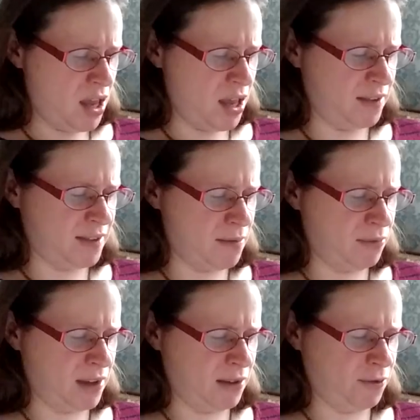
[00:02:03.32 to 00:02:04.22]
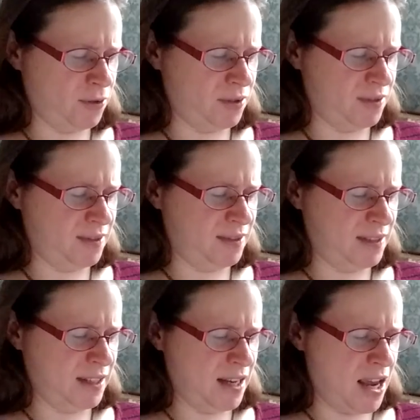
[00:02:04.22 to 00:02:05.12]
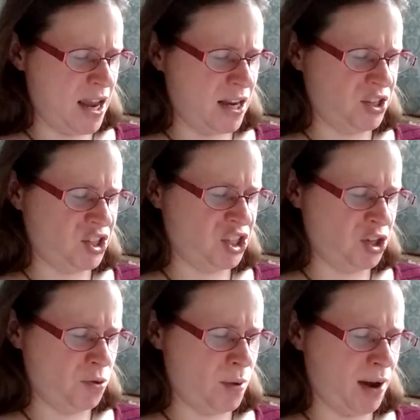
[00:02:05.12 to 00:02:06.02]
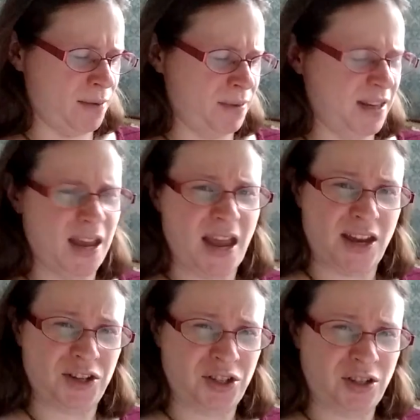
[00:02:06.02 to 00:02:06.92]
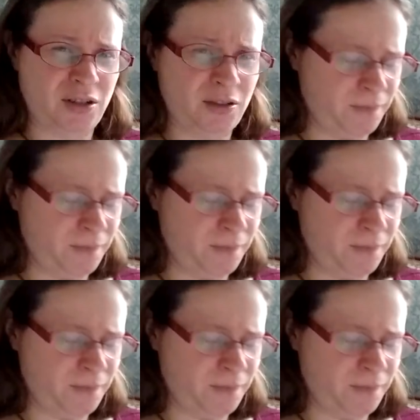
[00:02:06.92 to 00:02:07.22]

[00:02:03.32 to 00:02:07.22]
And same thing for Dhuibh.